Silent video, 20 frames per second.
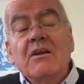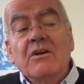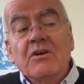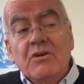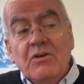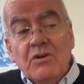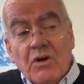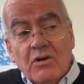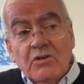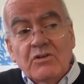
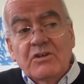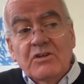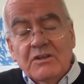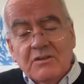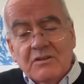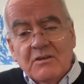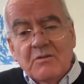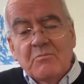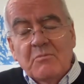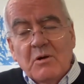not
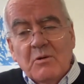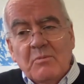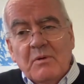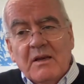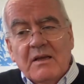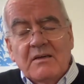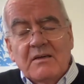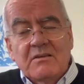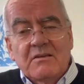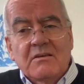just in
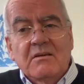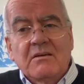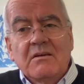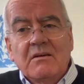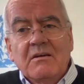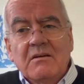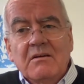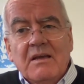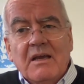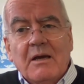mobilizing
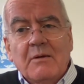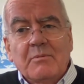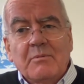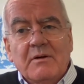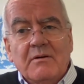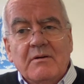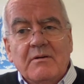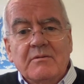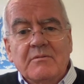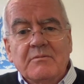capital.